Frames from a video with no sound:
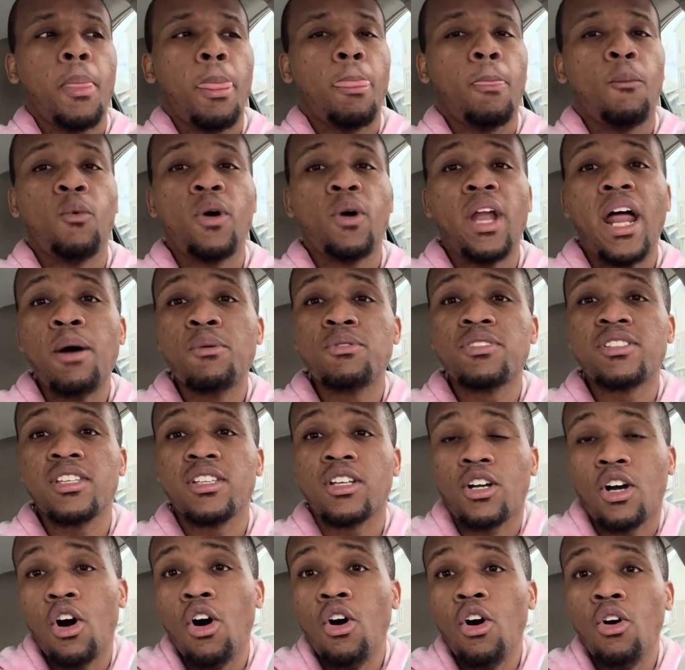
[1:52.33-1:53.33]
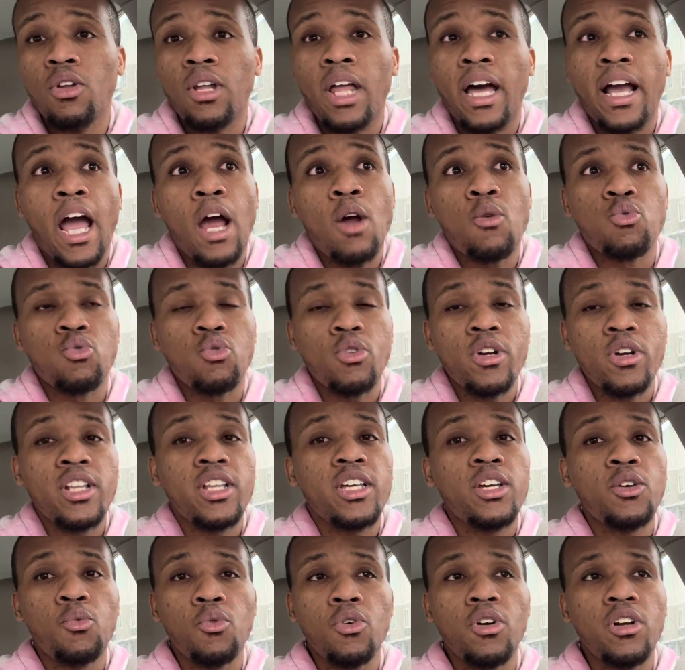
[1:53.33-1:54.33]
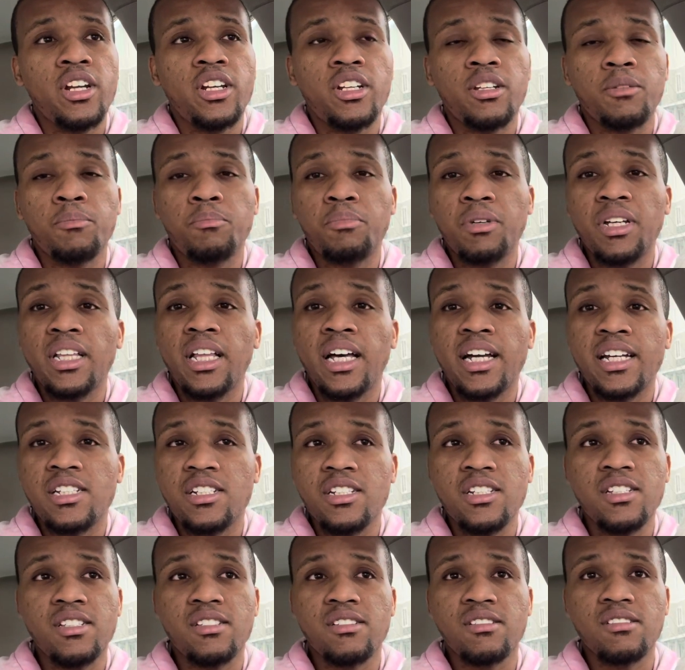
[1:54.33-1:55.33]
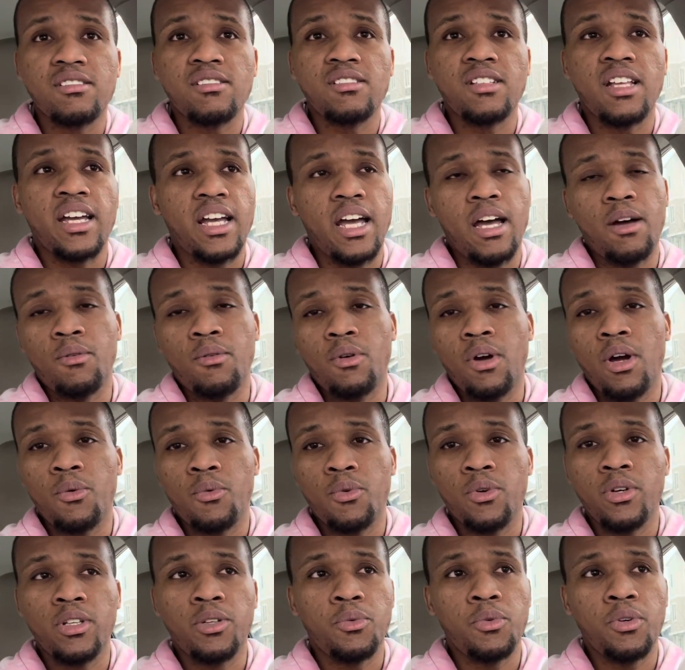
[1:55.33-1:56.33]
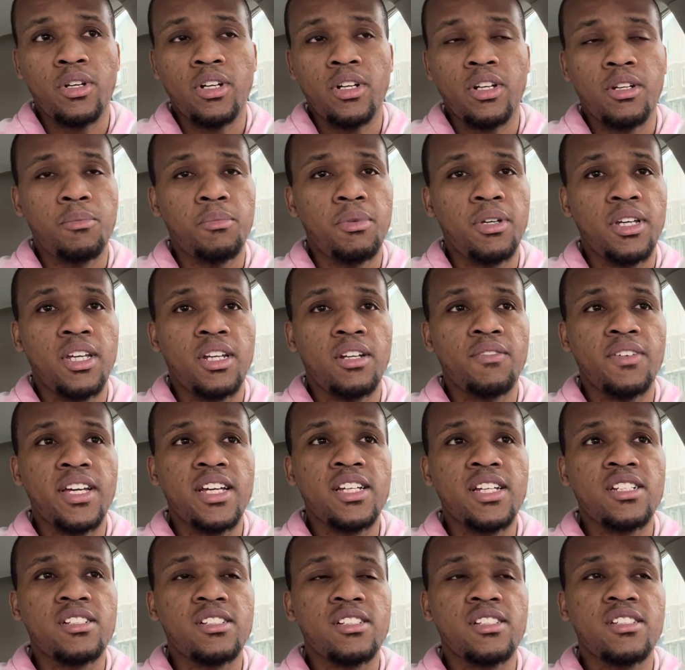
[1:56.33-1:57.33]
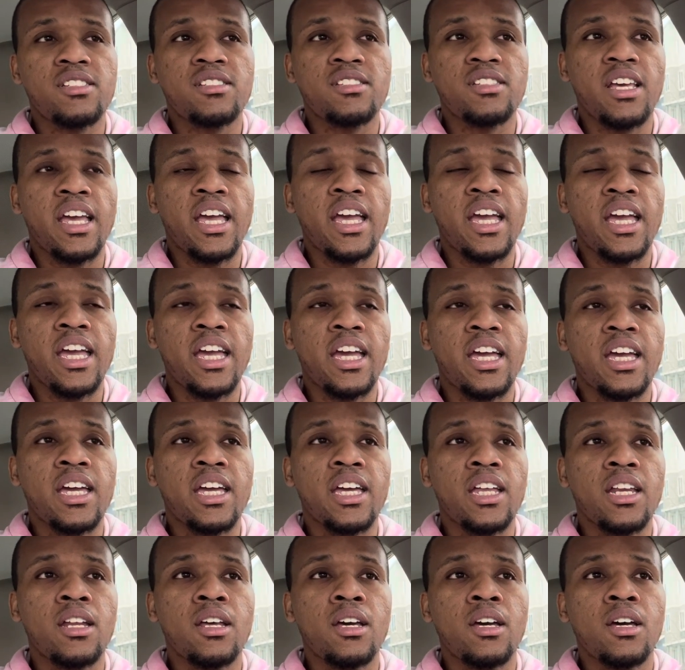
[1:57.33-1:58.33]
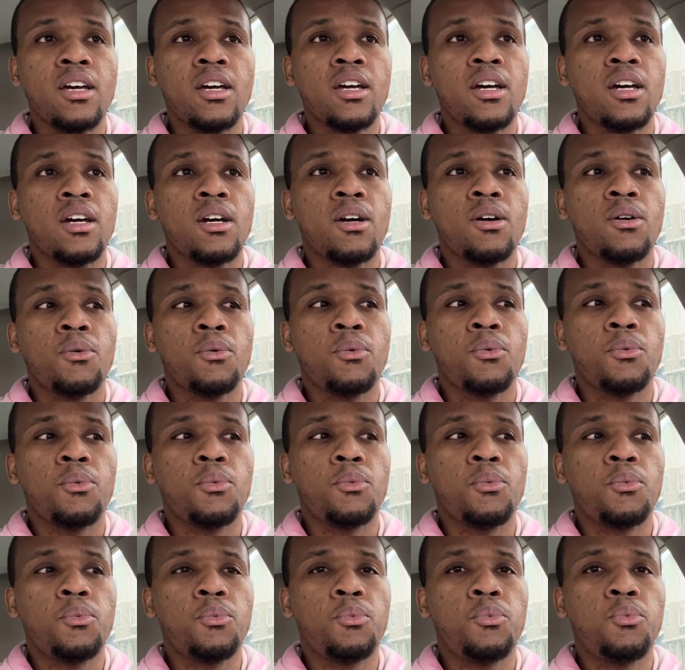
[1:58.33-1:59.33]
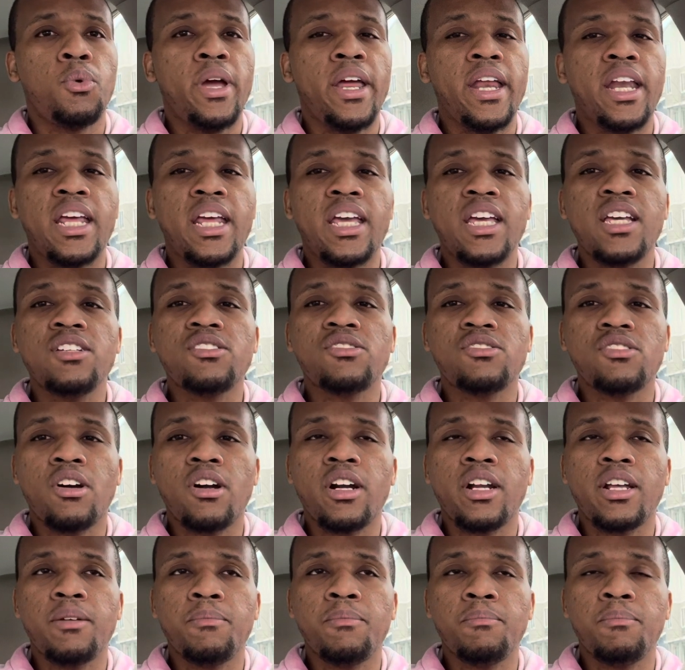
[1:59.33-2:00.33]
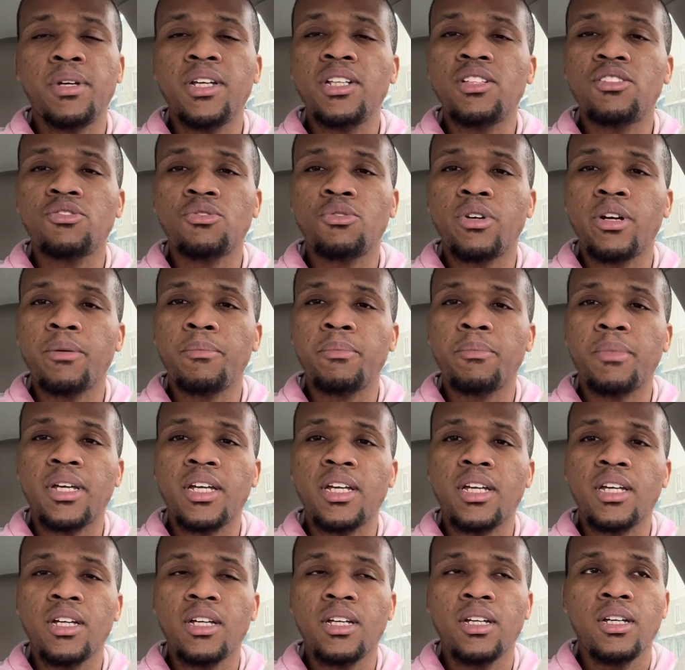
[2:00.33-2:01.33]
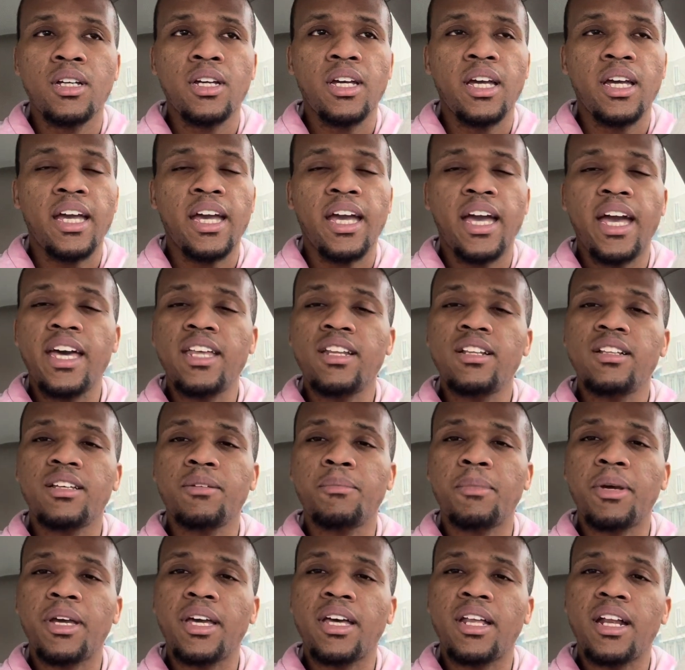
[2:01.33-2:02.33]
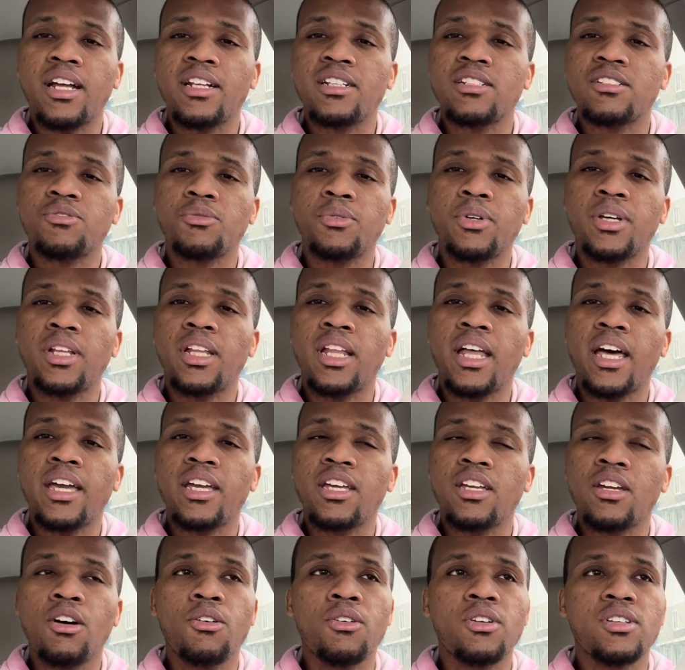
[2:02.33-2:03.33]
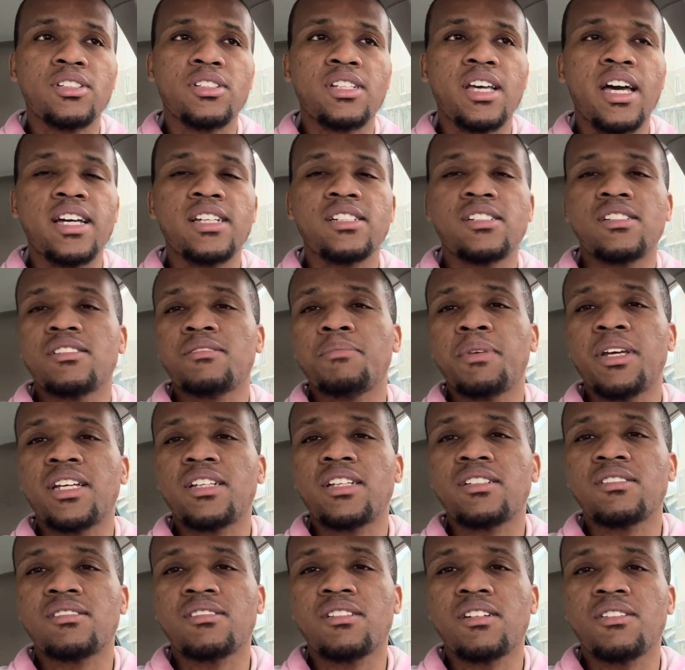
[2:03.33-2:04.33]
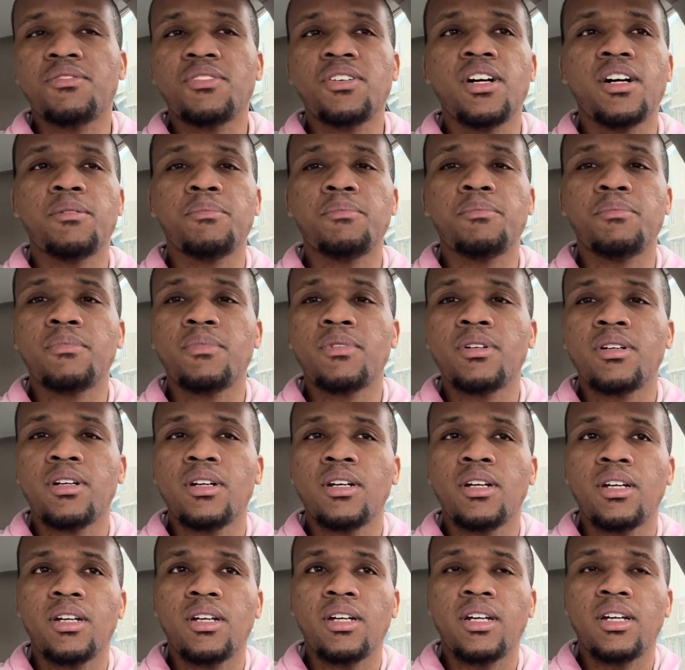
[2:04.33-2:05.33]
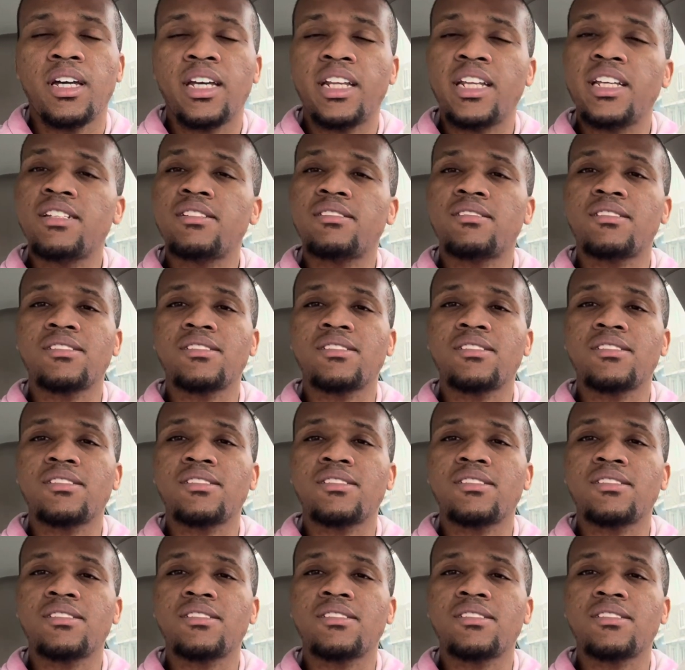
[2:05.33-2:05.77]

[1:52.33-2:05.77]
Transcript: when I was in the cult, like I really wanted to be like Jesus. Like I really wanted to be an evangelist. And when he started mentoring me and handling me, and I just went like, yo, this guy's just making stuff up, and he's the